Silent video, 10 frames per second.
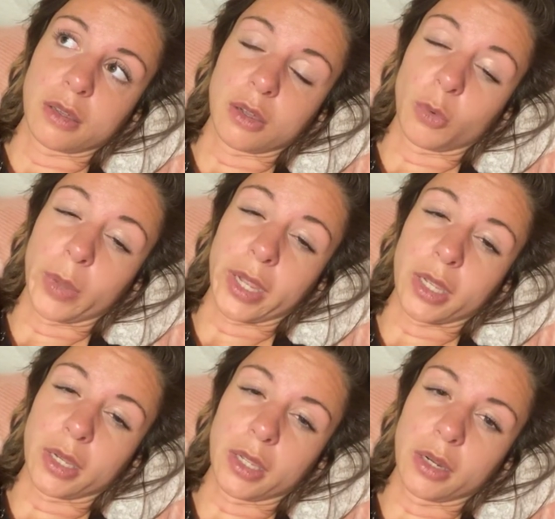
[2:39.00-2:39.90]

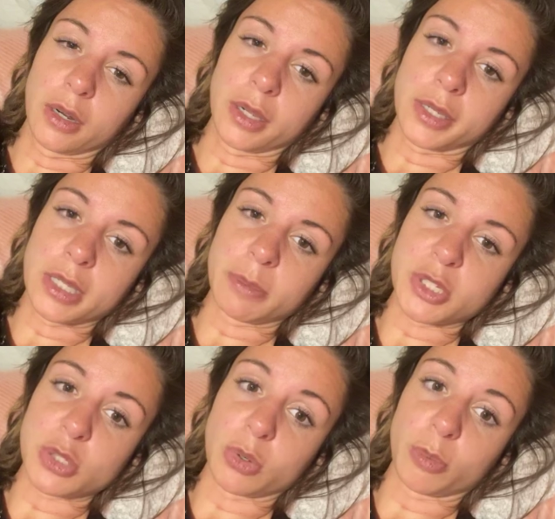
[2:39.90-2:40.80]
awakening, deep
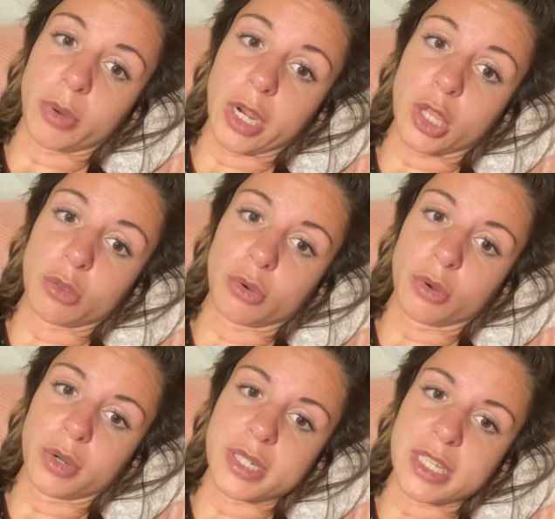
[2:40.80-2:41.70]
into a
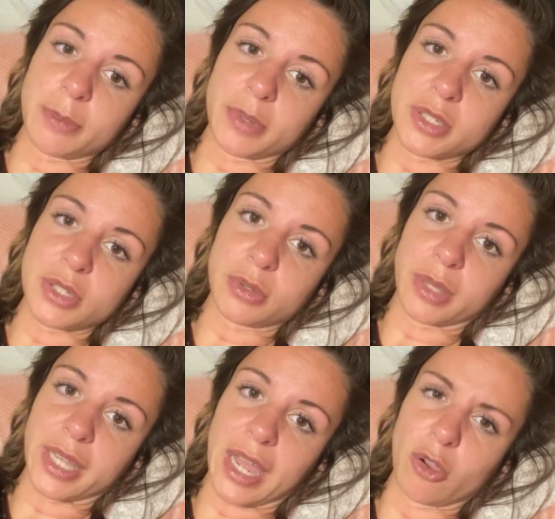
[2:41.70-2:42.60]
breakthrough, or deep into
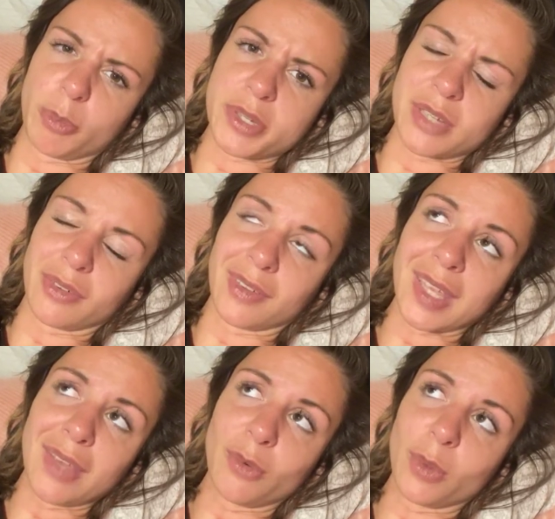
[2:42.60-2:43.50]
like how we perceive it.
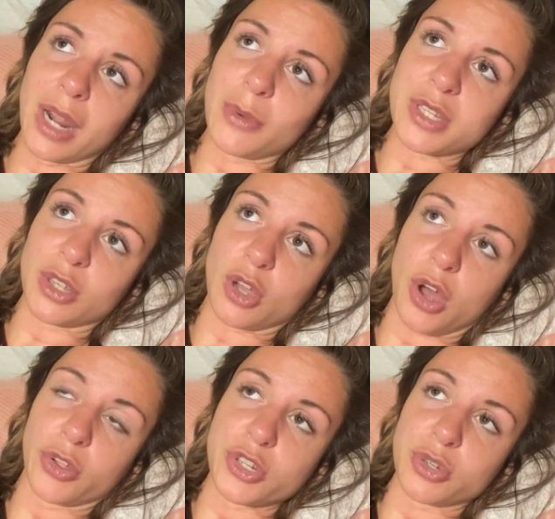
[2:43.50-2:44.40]
Like even when I was in
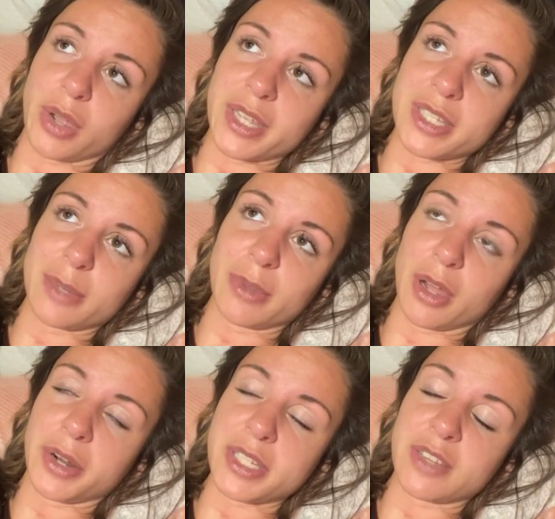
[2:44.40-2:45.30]
college, you guys, to be
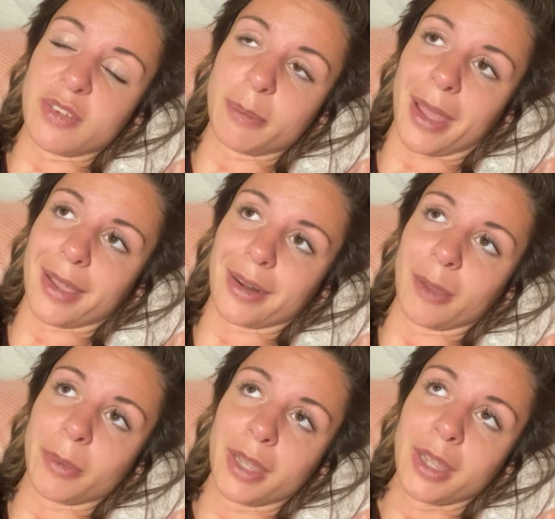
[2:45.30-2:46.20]
honest, even back it
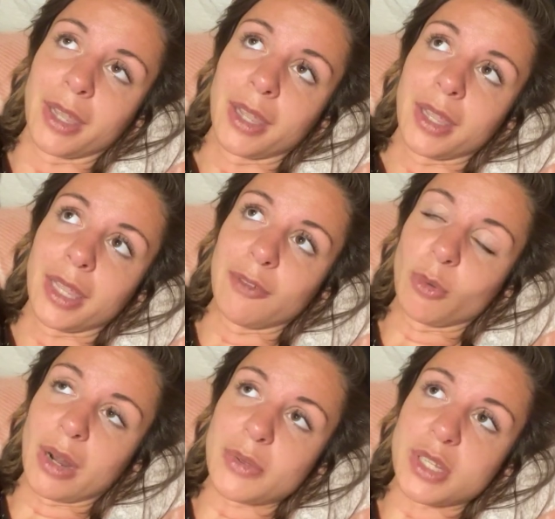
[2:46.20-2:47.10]
up,
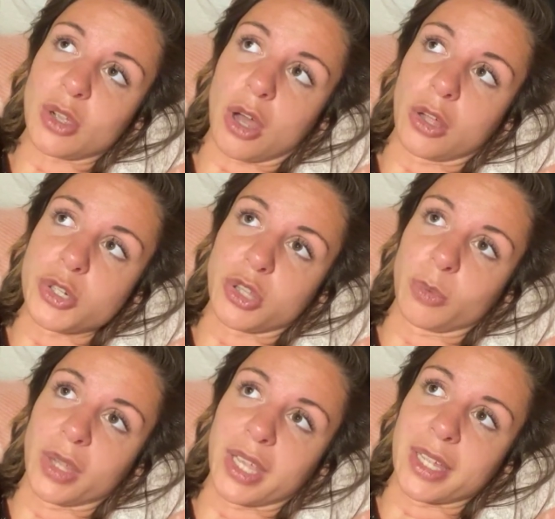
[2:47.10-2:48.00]
even when I was in college on
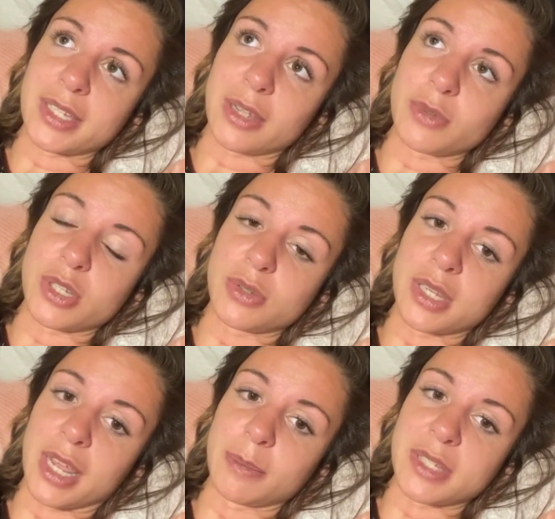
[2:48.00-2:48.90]
the weekends, I was
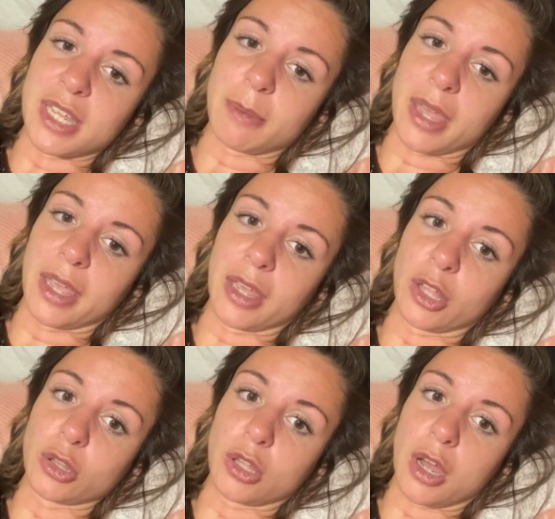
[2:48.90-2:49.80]
using
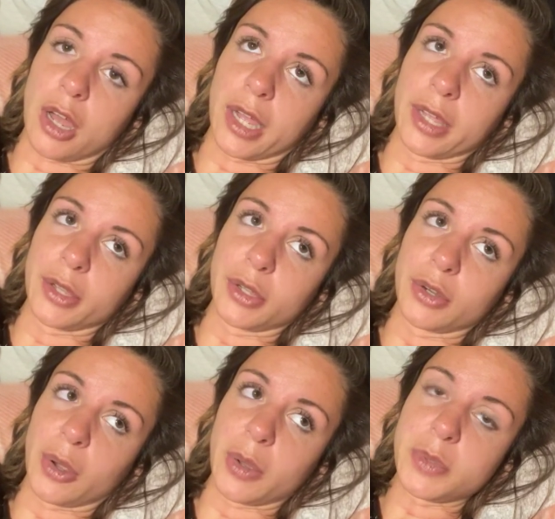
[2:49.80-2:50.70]
MDMA a lot.
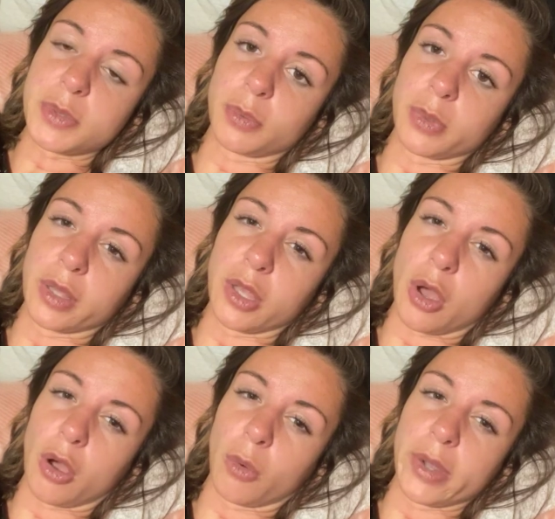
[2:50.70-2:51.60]
I was
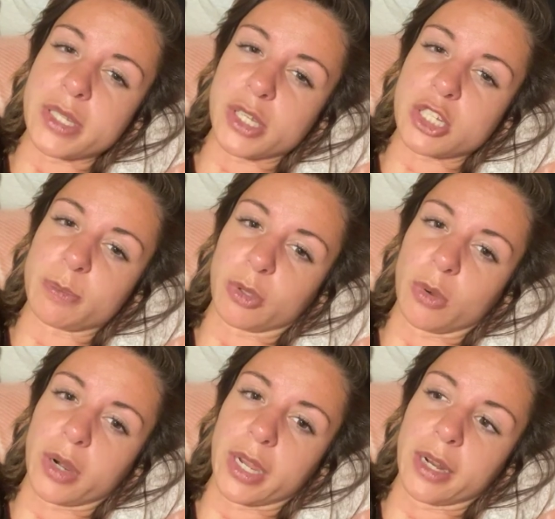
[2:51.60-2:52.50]
really always
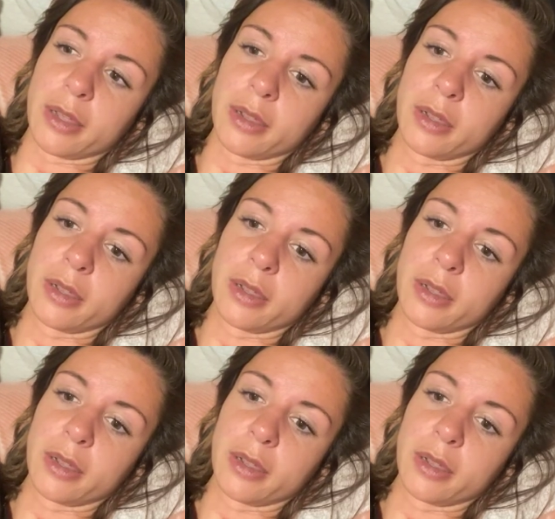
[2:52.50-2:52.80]
exploring